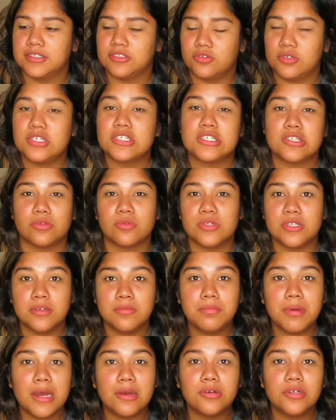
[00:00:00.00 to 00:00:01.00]

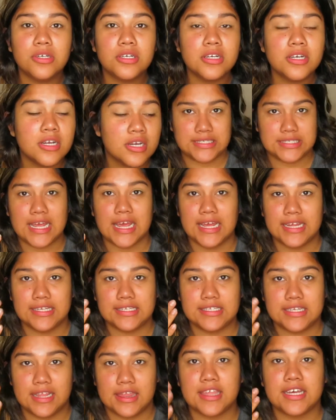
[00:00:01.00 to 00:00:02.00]
translucent powder,
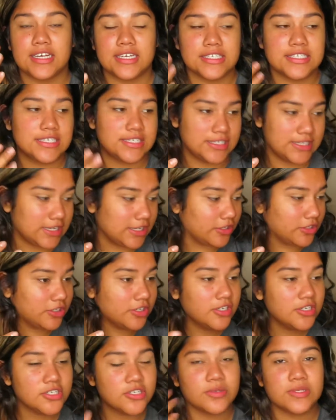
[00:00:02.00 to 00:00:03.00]
set the
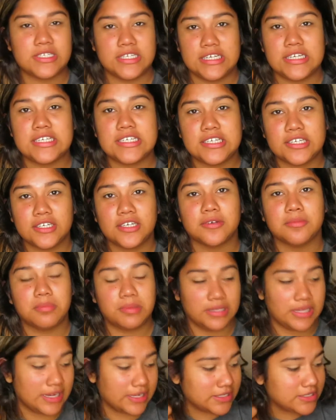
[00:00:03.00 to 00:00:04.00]
concealer so it's easier to
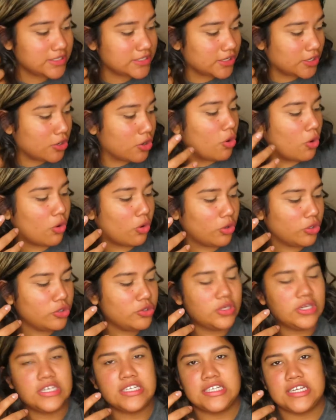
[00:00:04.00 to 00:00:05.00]
blend, or
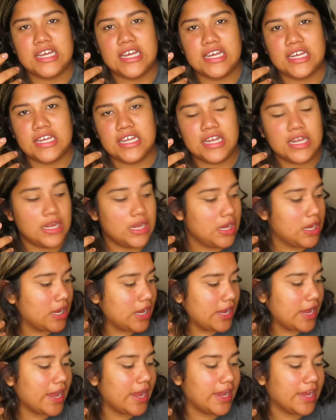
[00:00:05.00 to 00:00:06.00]
you can take
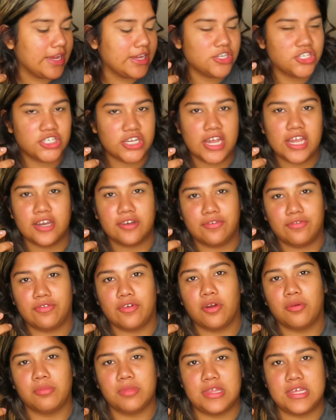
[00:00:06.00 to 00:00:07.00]
a shade
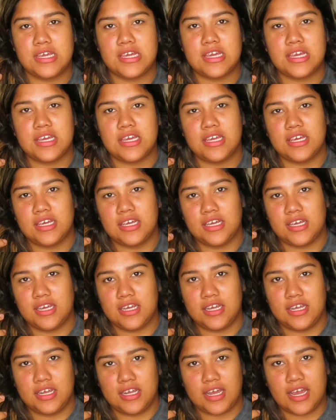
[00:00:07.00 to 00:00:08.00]
from the
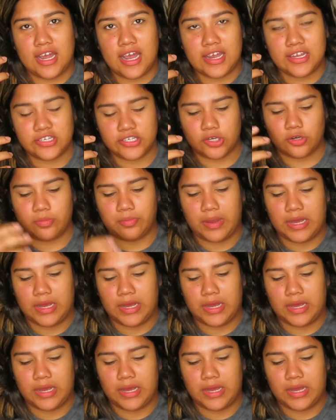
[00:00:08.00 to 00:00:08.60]
eyeshadow